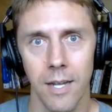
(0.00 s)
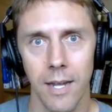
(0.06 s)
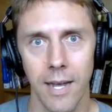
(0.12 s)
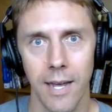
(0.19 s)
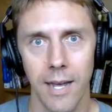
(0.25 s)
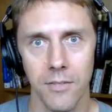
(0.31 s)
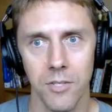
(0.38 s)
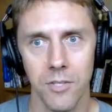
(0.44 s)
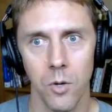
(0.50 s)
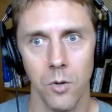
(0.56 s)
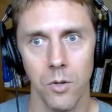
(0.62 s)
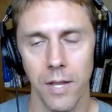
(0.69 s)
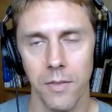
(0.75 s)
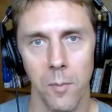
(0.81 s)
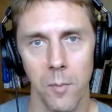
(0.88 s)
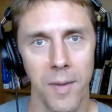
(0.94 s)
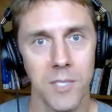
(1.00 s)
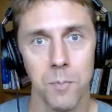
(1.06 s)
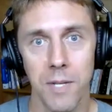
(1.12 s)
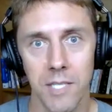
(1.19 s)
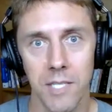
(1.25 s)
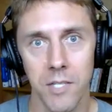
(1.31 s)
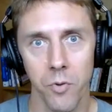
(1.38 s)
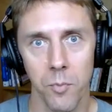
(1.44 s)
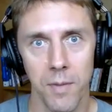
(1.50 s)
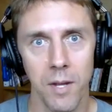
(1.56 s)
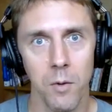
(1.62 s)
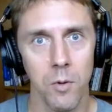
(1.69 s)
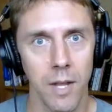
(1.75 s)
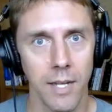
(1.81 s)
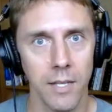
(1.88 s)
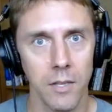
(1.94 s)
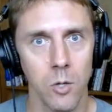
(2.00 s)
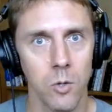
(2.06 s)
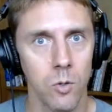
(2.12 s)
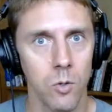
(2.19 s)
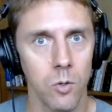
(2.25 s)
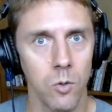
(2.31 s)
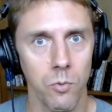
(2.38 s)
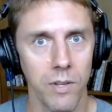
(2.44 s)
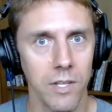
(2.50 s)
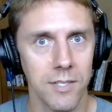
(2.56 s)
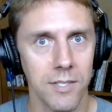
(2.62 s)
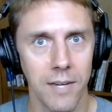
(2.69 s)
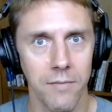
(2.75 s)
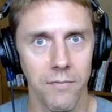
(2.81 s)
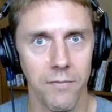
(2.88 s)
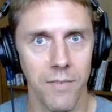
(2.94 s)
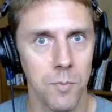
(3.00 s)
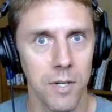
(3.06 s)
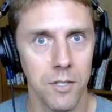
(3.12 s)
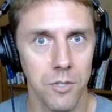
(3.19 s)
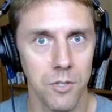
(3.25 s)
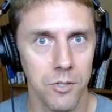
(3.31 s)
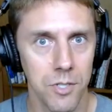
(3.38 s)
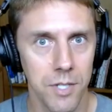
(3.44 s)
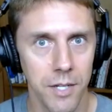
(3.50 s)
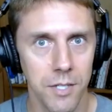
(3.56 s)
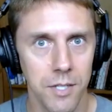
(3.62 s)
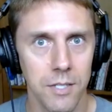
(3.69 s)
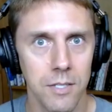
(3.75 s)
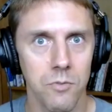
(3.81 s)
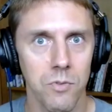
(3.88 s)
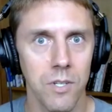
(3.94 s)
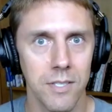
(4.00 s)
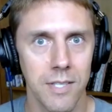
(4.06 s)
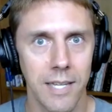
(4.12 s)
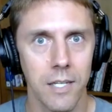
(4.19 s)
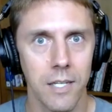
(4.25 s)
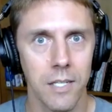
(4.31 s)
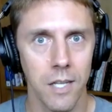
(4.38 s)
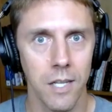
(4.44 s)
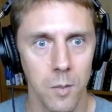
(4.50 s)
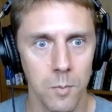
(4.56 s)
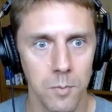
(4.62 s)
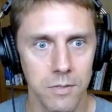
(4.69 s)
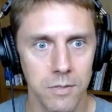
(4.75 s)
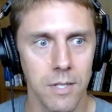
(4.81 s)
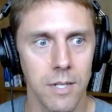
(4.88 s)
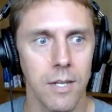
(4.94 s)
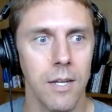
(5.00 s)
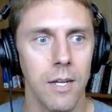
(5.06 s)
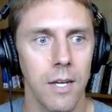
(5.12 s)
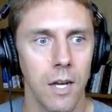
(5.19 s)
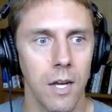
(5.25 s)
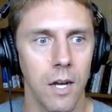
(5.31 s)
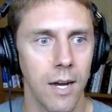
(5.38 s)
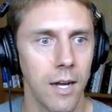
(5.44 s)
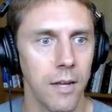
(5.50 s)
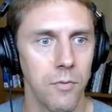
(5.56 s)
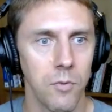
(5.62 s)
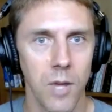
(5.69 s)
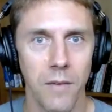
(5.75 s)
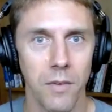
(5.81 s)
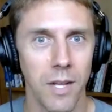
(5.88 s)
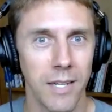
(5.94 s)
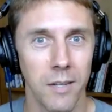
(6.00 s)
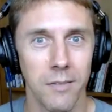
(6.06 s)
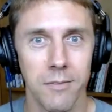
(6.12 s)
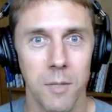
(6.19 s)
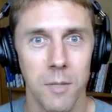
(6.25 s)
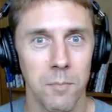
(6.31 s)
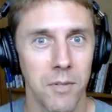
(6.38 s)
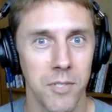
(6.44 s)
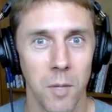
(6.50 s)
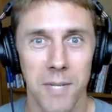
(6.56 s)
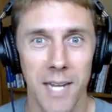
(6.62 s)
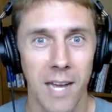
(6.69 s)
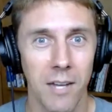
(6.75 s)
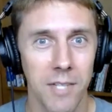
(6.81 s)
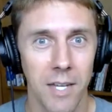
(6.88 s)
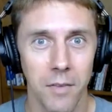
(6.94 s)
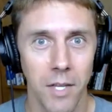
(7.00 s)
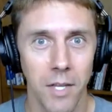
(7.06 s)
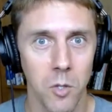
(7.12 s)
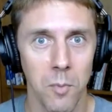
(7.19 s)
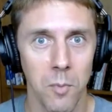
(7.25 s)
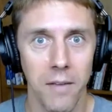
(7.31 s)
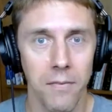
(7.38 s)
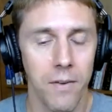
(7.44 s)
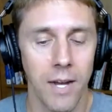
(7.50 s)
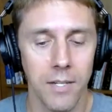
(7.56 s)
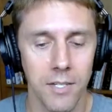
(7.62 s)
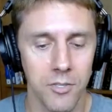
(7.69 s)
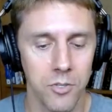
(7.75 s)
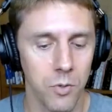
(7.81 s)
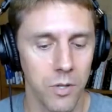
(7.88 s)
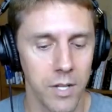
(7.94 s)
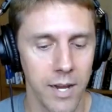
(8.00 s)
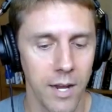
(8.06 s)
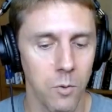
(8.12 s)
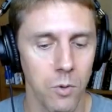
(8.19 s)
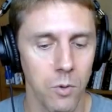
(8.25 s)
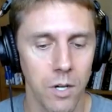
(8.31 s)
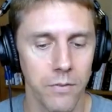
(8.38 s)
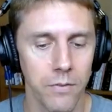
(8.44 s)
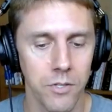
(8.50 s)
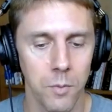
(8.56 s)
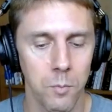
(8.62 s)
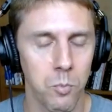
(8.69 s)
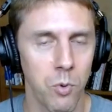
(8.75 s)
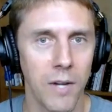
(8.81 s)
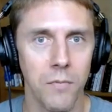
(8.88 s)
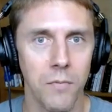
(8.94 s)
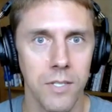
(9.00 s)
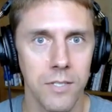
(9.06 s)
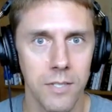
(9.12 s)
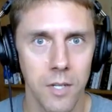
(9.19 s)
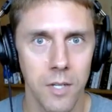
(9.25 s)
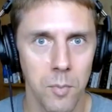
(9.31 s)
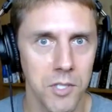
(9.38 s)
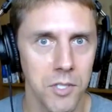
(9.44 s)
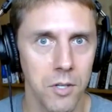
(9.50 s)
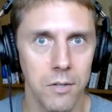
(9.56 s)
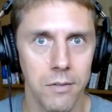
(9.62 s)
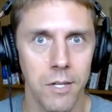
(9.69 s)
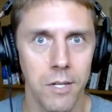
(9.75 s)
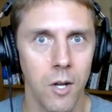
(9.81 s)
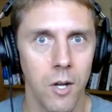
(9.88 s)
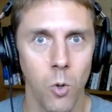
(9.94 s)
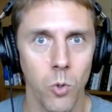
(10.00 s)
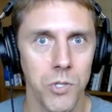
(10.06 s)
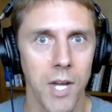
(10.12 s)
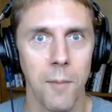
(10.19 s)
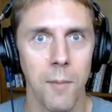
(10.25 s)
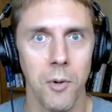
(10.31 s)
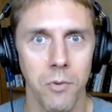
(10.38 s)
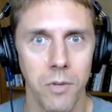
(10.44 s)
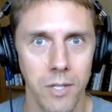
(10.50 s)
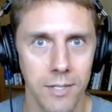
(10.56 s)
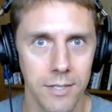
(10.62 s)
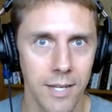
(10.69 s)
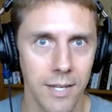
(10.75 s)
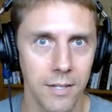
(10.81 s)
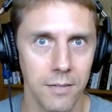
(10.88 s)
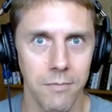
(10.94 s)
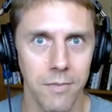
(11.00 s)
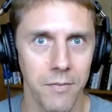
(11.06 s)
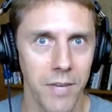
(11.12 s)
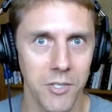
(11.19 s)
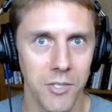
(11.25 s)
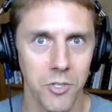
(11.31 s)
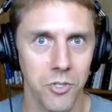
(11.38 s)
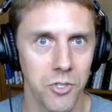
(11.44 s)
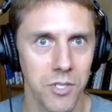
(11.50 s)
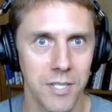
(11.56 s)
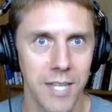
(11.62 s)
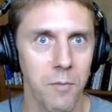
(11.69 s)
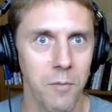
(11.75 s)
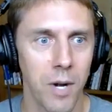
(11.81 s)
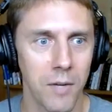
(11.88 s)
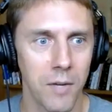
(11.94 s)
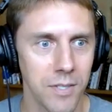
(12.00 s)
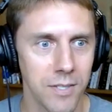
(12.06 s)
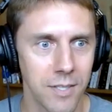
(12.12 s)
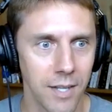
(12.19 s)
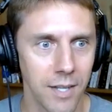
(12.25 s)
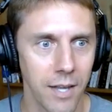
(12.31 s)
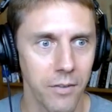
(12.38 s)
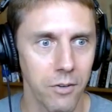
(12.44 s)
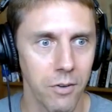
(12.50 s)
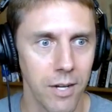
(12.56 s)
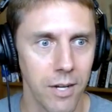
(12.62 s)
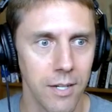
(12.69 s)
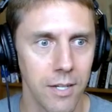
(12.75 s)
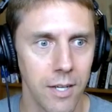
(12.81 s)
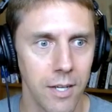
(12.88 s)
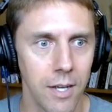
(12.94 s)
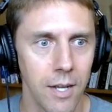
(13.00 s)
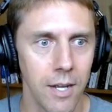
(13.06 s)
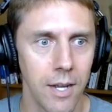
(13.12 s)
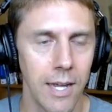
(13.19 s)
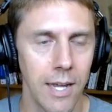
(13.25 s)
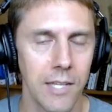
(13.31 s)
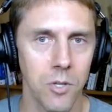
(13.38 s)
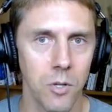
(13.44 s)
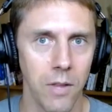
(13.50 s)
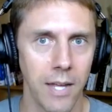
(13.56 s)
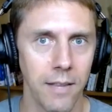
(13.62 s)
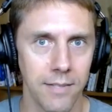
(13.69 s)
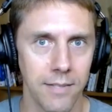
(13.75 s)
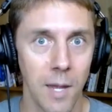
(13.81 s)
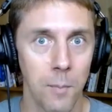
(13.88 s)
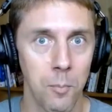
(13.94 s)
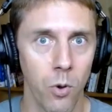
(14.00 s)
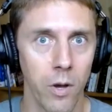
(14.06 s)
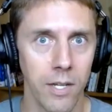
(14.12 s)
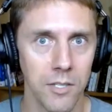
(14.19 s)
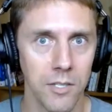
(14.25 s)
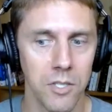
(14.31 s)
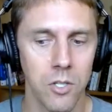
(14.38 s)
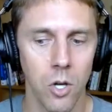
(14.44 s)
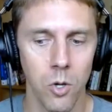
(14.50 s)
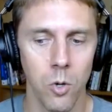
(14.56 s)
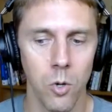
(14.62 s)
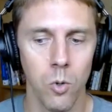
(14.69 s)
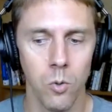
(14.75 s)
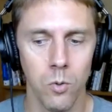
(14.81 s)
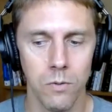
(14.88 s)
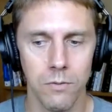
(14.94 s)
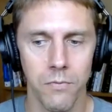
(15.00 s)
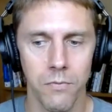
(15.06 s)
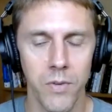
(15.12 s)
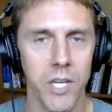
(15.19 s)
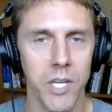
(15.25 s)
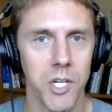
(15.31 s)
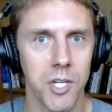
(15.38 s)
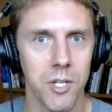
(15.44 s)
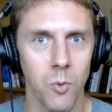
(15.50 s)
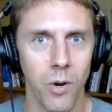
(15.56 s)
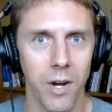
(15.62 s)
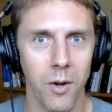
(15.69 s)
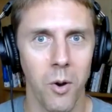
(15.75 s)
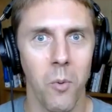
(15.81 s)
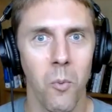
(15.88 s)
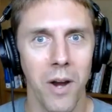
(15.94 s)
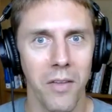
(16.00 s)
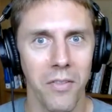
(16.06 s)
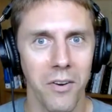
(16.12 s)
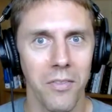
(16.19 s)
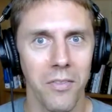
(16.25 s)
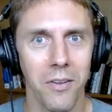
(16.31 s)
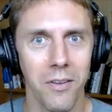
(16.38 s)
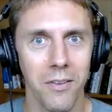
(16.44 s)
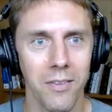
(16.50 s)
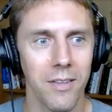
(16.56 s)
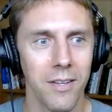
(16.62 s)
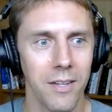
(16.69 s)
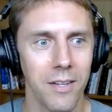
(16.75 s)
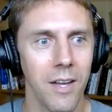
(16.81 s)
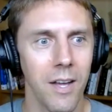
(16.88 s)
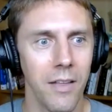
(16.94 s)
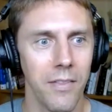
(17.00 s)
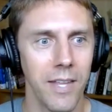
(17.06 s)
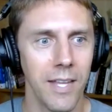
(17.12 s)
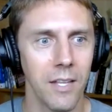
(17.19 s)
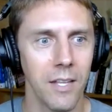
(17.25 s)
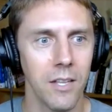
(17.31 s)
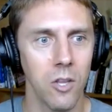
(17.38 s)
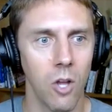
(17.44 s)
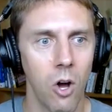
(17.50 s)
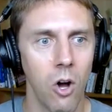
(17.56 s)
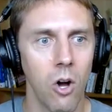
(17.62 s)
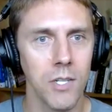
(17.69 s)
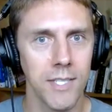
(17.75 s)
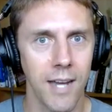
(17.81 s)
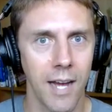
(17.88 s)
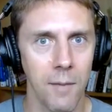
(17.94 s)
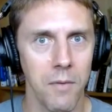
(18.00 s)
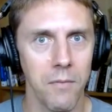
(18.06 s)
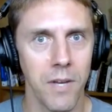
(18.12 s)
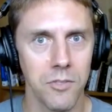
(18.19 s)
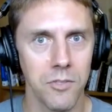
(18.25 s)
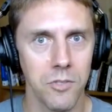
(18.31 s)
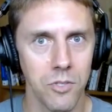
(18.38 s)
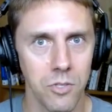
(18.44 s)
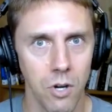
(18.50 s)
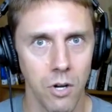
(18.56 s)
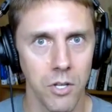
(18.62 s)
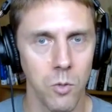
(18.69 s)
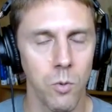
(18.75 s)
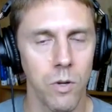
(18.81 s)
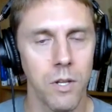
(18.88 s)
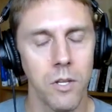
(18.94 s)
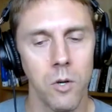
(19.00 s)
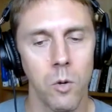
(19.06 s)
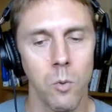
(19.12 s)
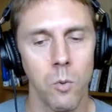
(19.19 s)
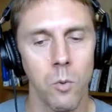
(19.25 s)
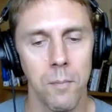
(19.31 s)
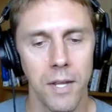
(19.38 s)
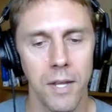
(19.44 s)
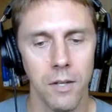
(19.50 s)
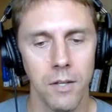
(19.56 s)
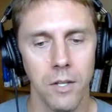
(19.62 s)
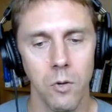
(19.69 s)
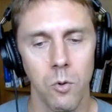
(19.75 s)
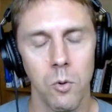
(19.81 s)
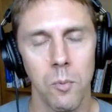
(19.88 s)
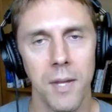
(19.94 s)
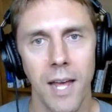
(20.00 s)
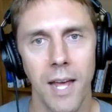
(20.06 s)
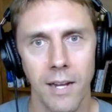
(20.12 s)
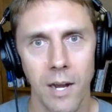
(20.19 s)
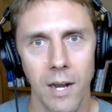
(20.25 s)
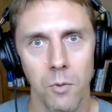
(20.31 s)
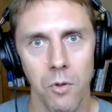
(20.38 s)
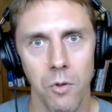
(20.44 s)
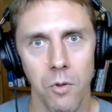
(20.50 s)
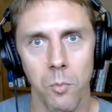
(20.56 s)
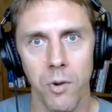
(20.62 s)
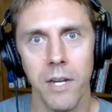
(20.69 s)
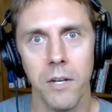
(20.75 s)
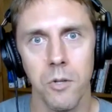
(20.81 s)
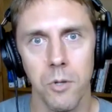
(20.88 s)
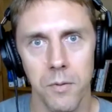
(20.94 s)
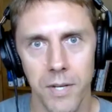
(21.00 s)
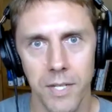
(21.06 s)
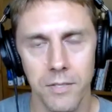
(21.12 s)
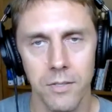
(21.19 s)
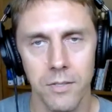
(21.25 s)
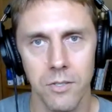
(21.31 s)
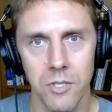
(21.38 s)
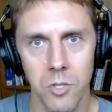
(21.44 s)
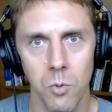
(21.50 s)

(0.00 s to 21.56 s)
And so like the best places for me were like local real estate investment associations, real estate clubs. If you have like some towns that like you might find just through the network, there's a breakfast that a bunch of old timer real estate investors just have breakfast together. Right. So like step one is go fish where they're the long time investors are. You don't want to be hanging out with all the brand new investors.